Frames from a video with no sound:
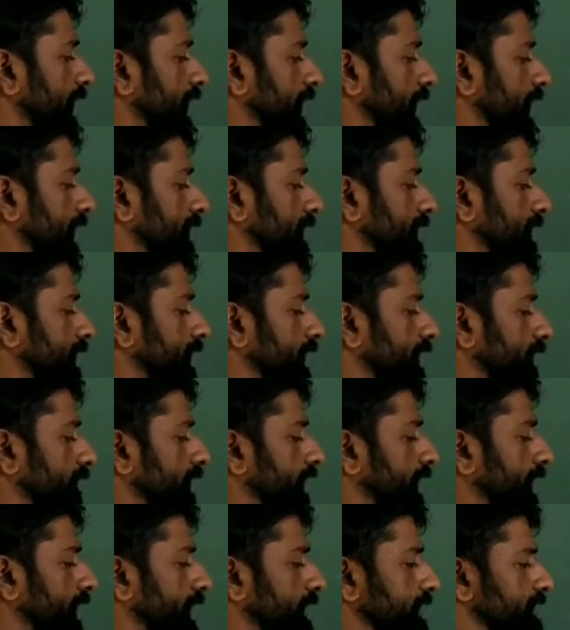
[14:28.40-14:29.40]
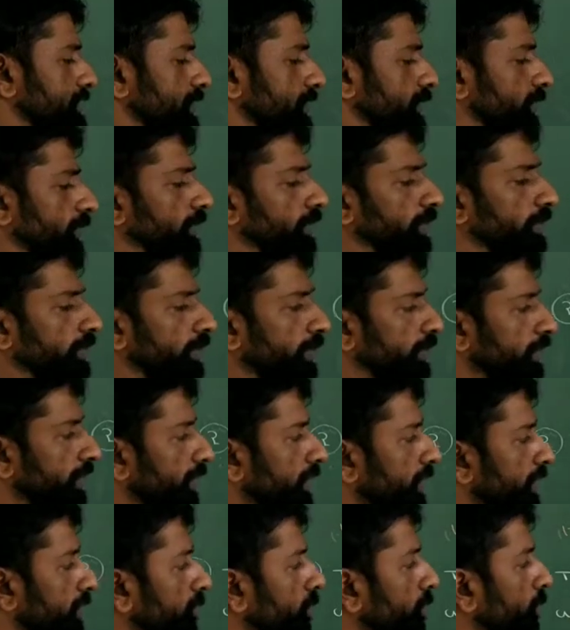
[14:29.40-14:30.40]
Third one is
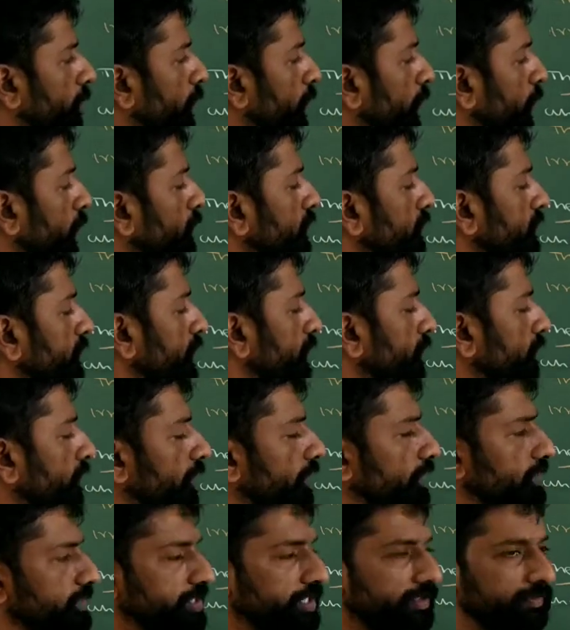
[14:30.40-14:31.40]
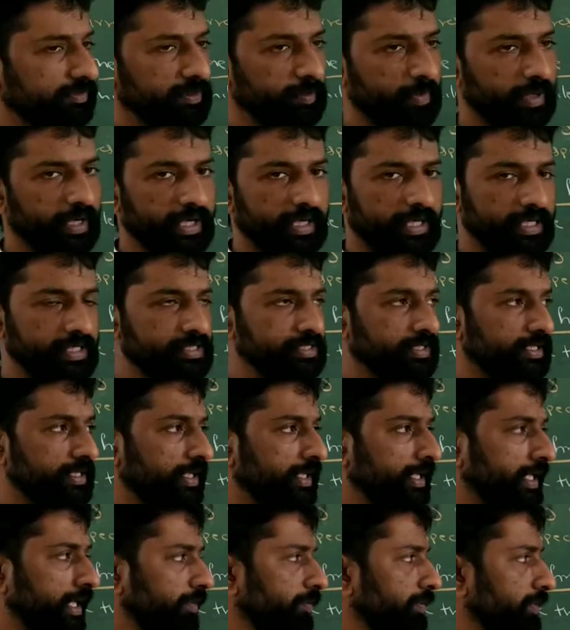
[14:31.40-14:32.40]
both the words of the biological
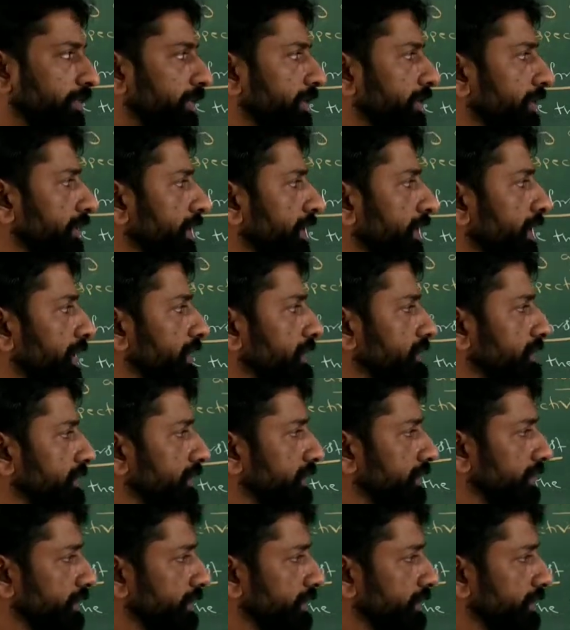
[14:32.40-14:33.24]
name, that is